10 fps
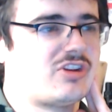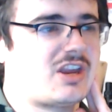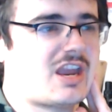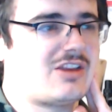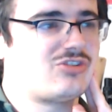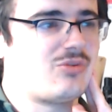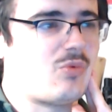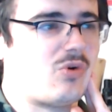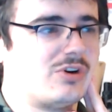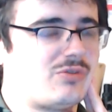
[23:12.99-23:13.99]
against the
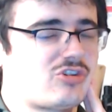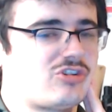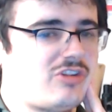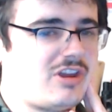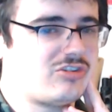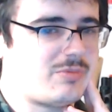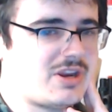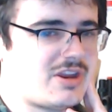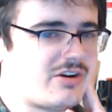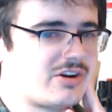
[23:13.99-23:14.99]
war in Russia tend to be
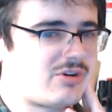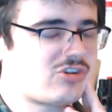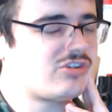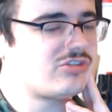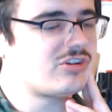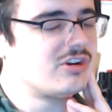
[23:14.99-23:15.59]
the younger Russians,